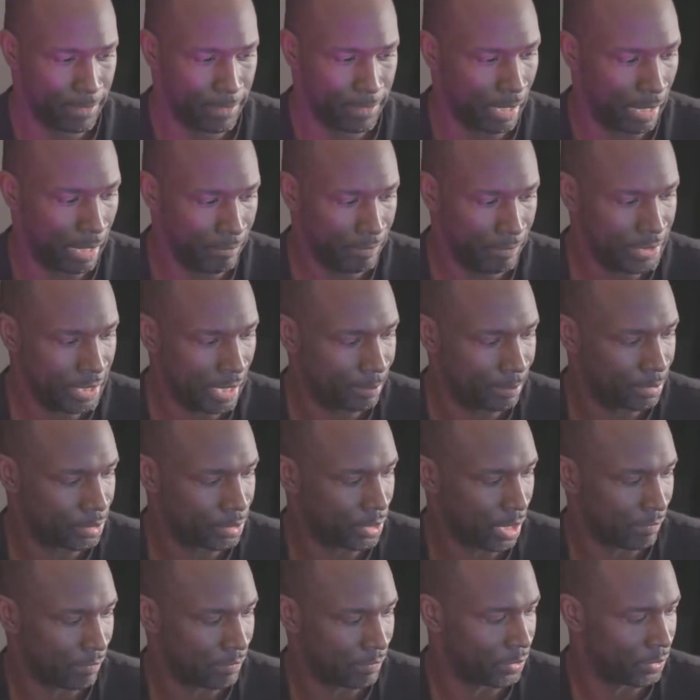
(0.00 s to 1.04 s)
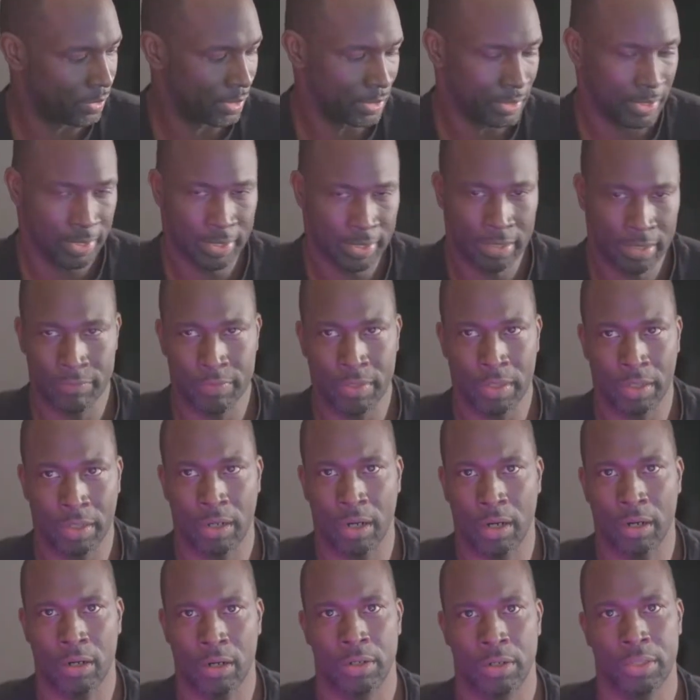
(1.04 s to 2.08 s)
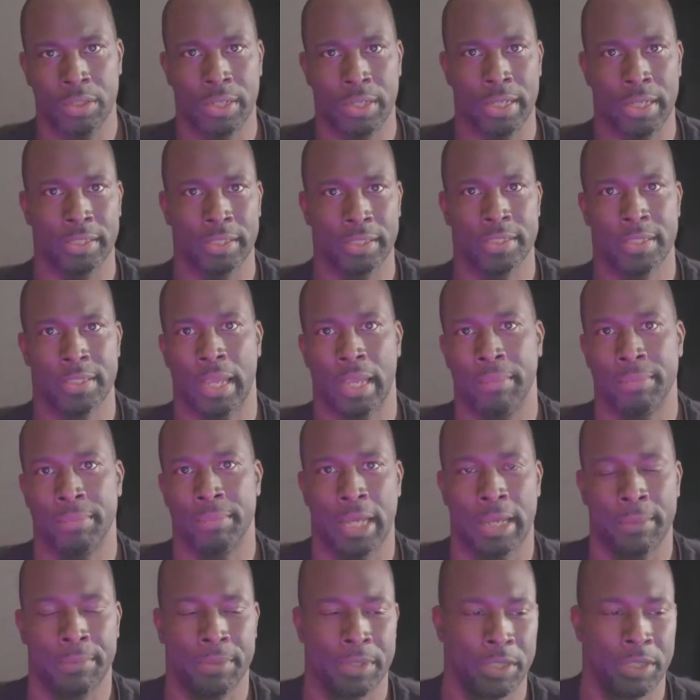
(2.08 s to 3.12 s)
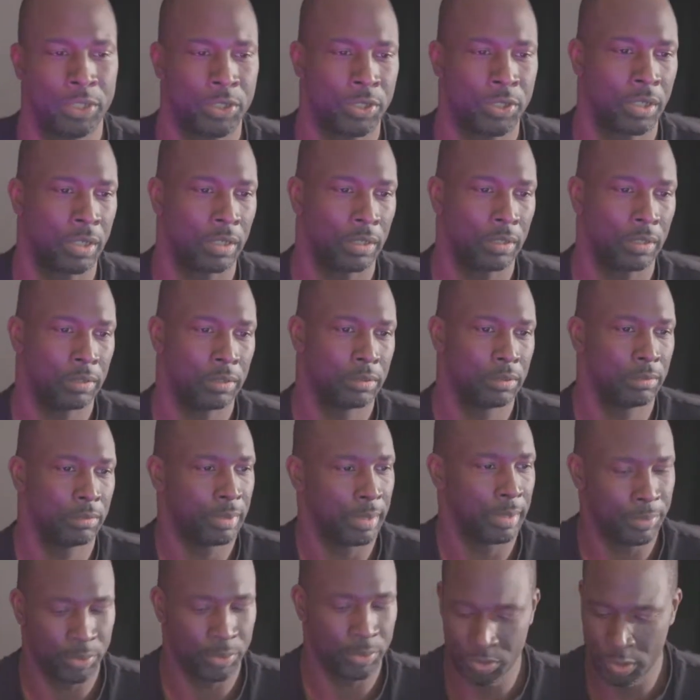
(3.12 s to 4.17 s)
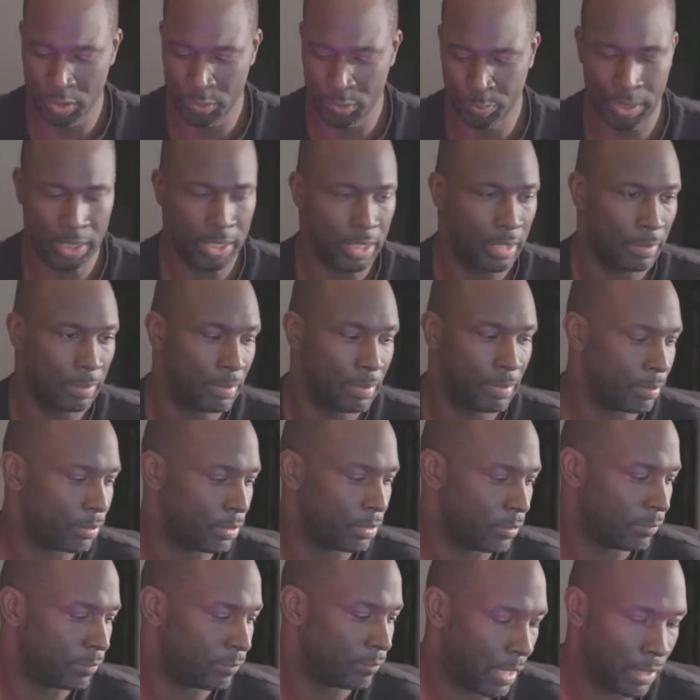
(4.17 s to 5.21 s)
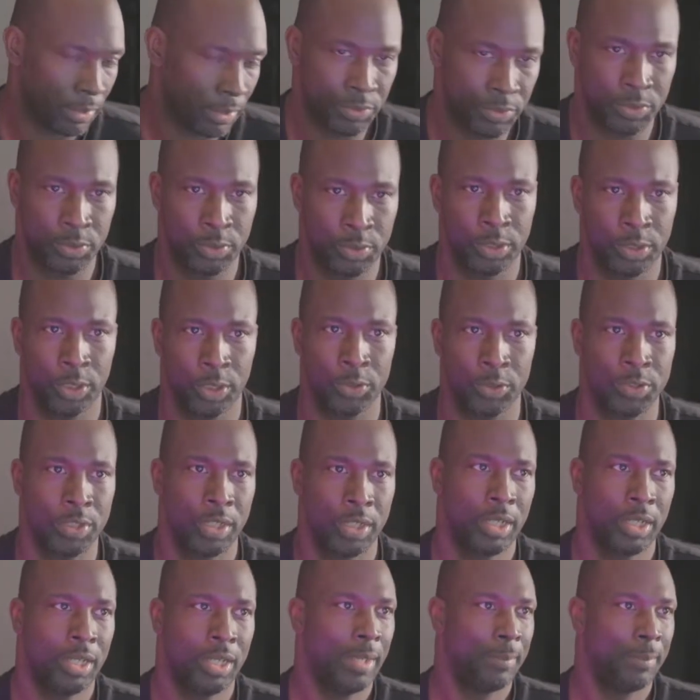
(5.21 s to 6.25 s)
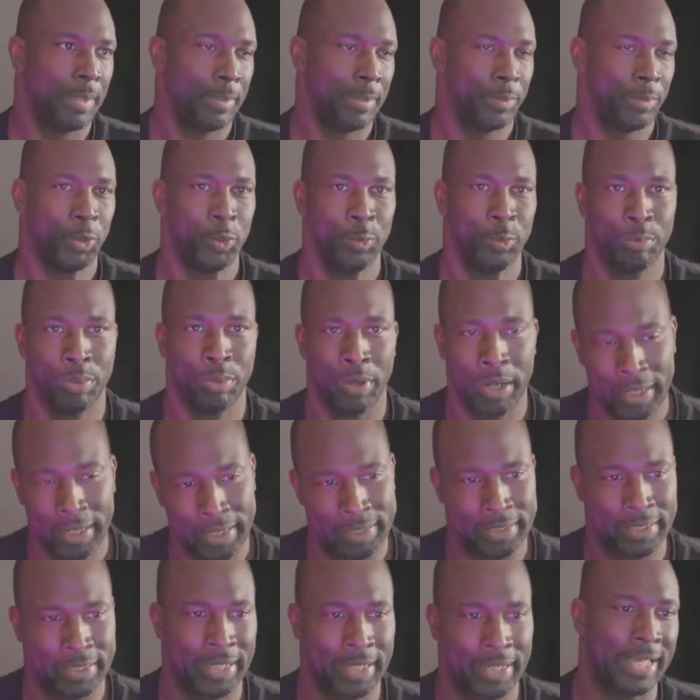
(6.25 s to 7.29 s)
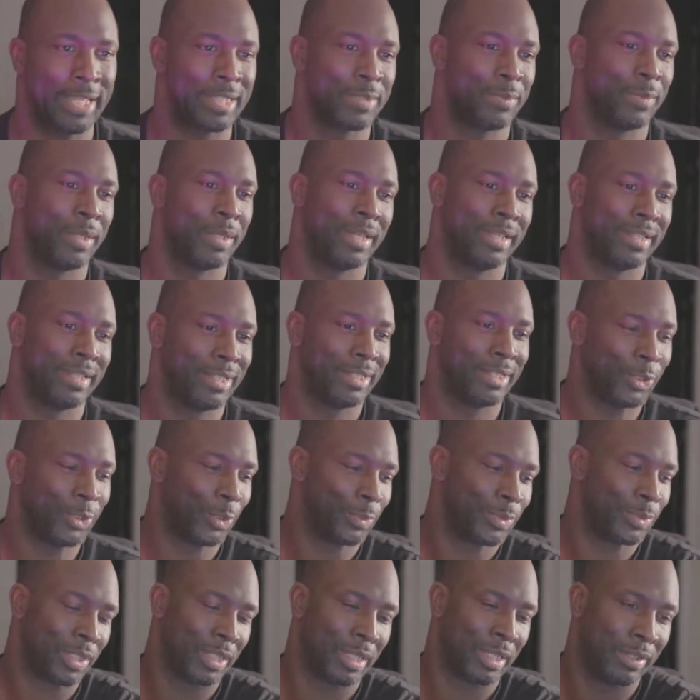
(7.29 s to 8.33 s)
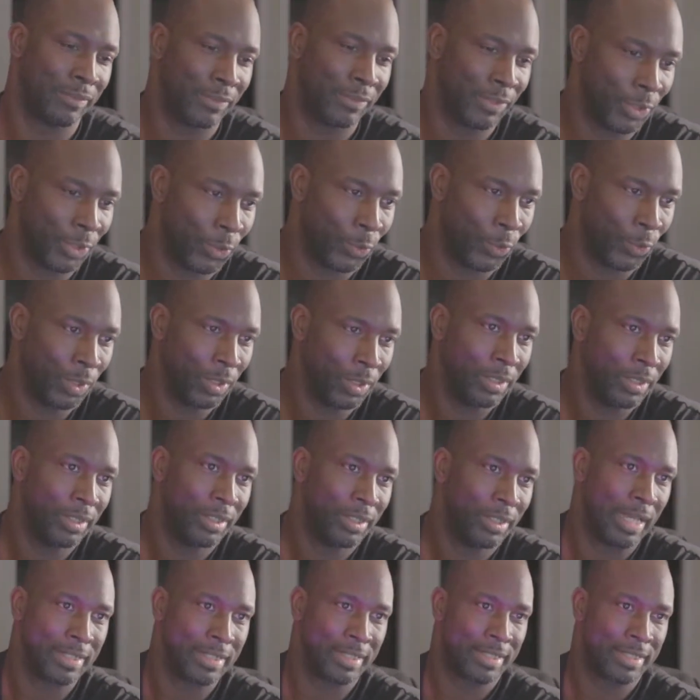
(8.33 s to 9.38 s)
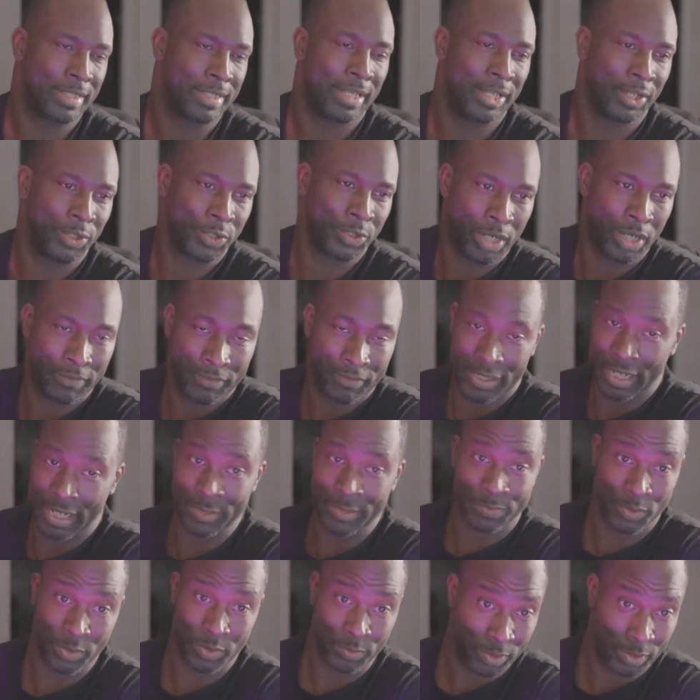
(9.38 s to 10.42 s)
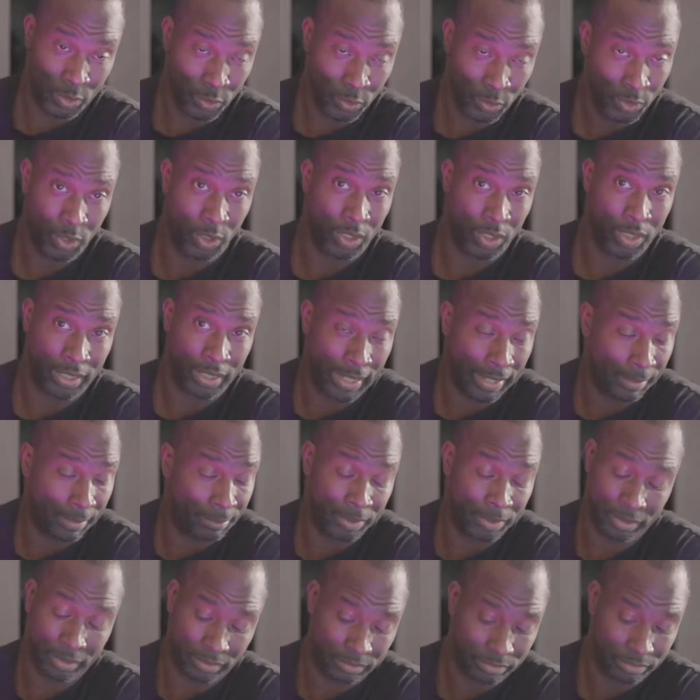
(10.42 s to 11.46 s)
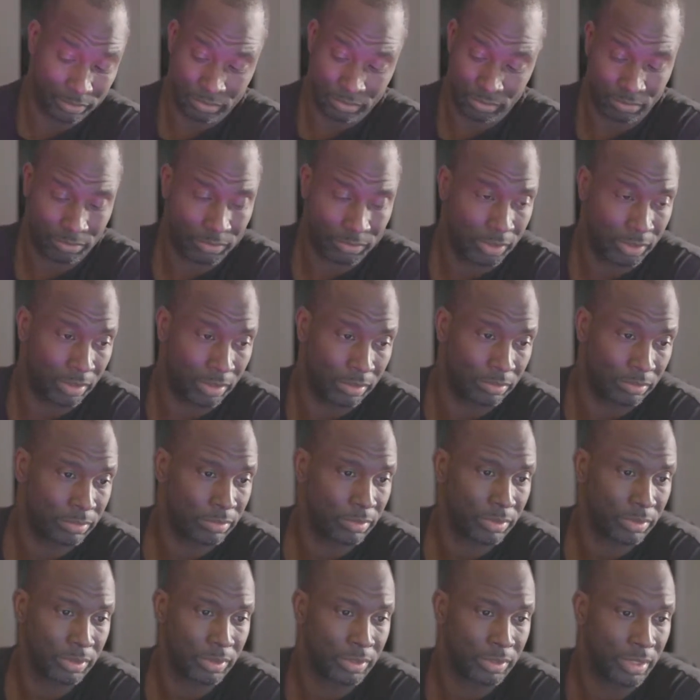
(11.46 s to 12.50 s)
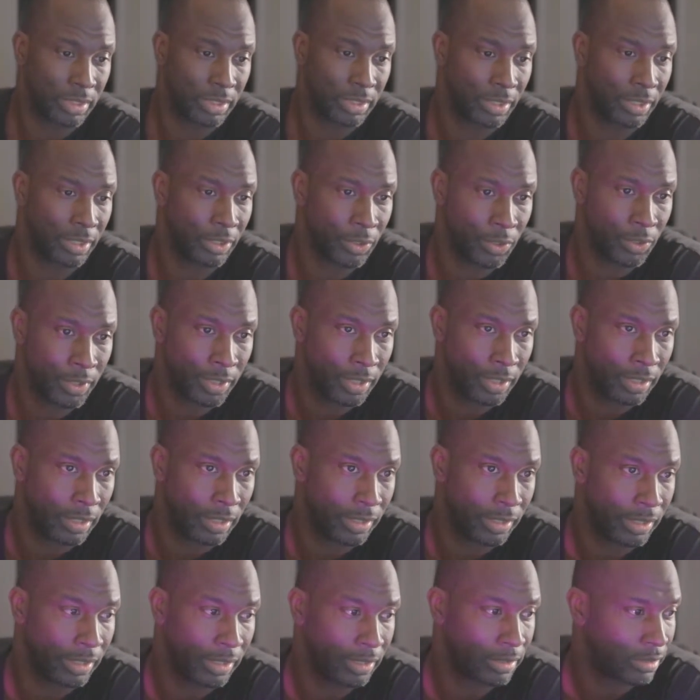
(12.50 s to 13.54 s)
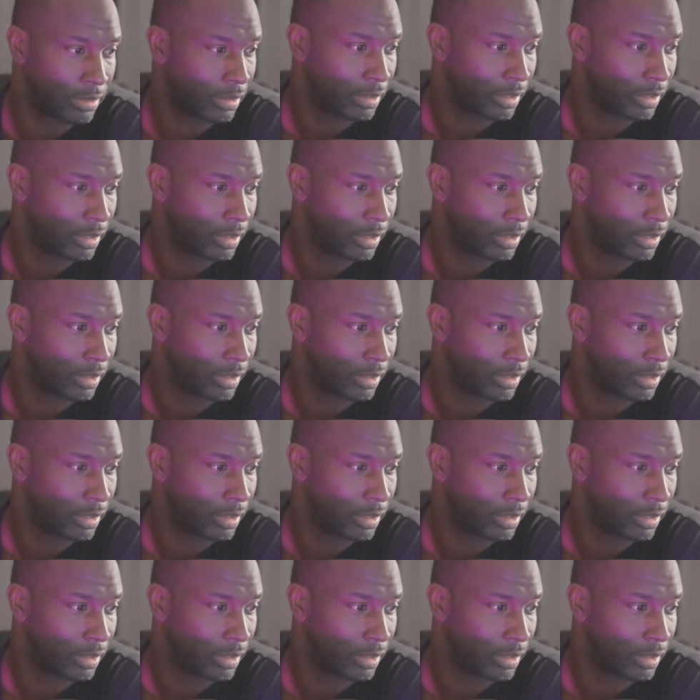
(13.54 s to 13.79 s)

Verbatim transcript: every type of driver you could think of in a car. You got the same type in a truck. People who speed, people who follow too close, people who brake at the last minute. You know what I'm saying? Even though as a CDL driver, you're not supposed to be doing all of that, but you know, it's neither here nor there, I guess.